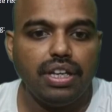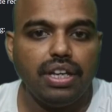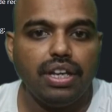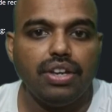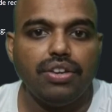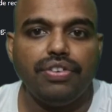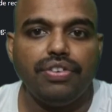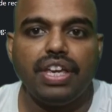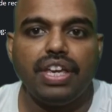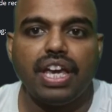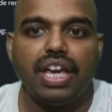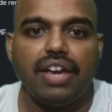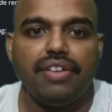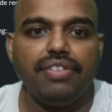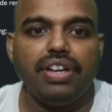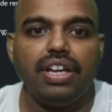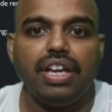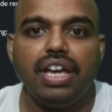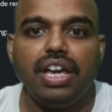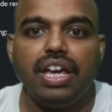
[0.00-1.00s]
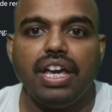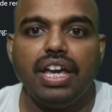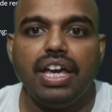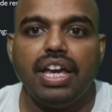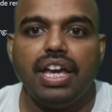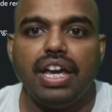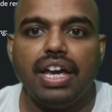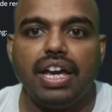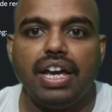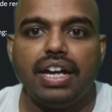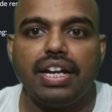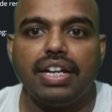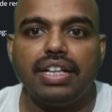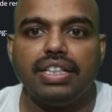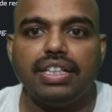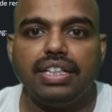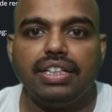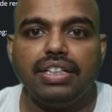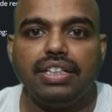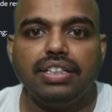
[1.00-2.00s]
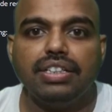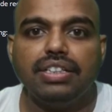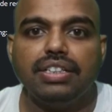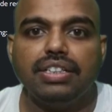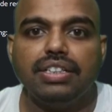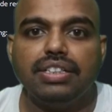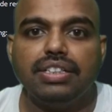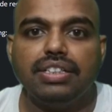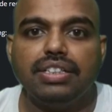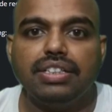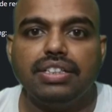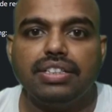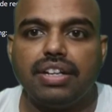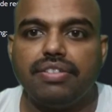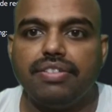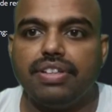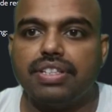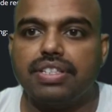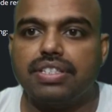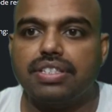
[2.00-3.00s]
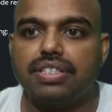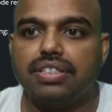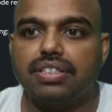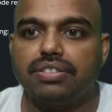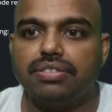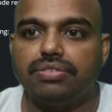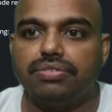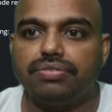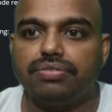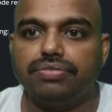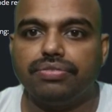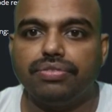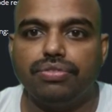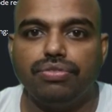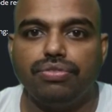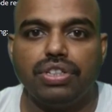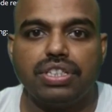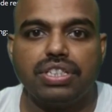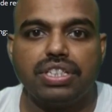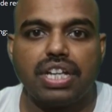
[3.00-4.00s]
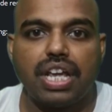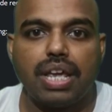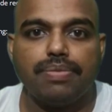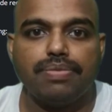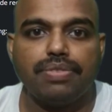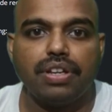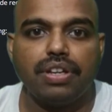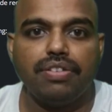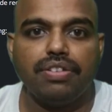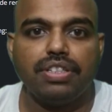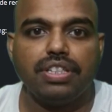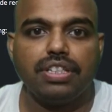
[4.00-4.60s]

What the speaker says: we have another service. Which type service is